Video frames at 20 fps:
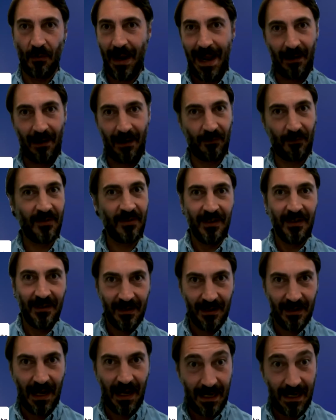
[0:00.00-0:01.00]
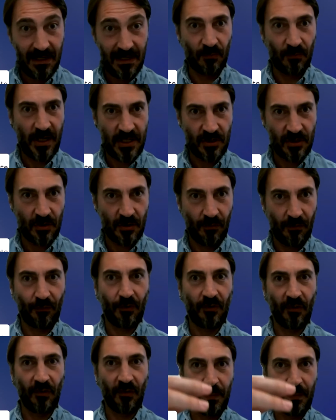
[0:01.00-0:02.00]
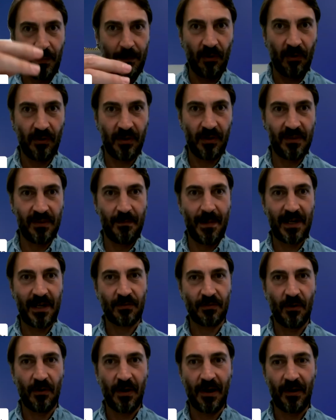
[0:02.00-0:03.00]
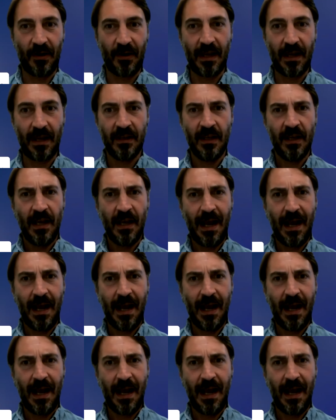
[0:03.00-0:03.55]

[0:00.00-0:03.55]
out in regional versus people in the metro area.